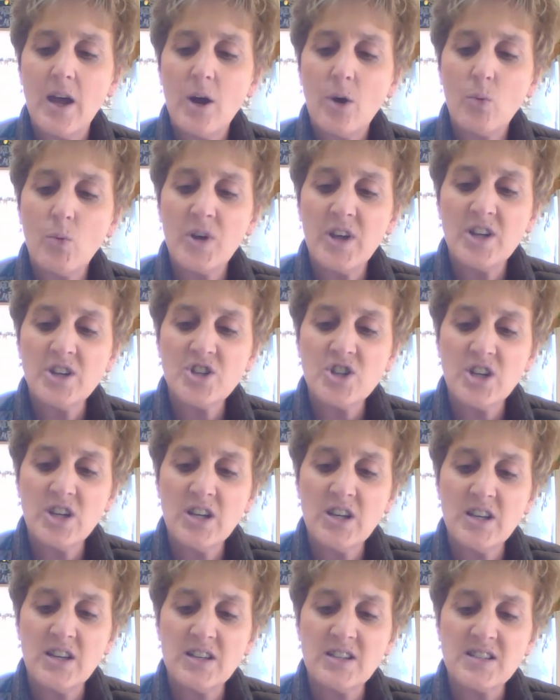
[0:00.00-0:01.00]
which
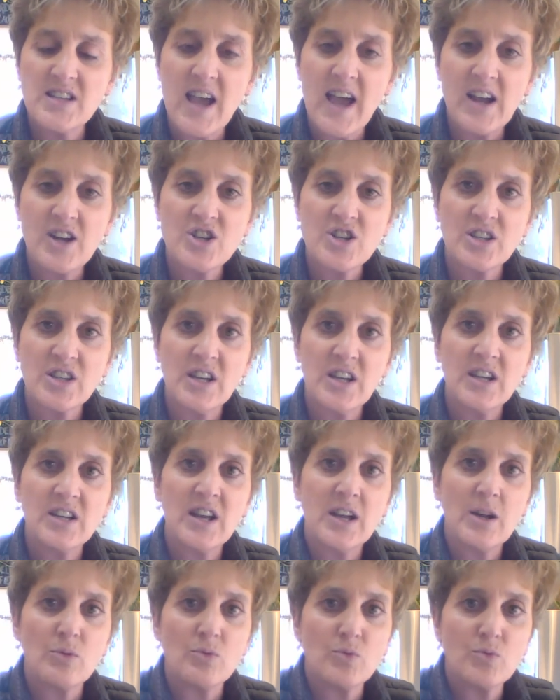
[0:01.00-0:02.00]
is actually in
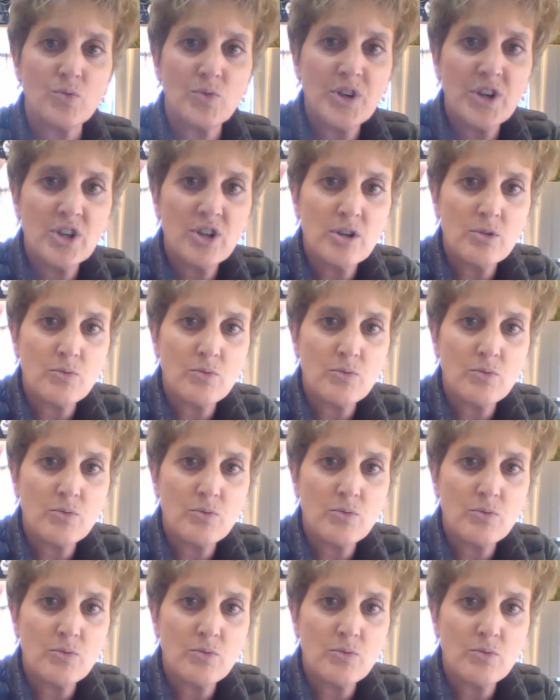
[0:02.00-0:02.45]
a really,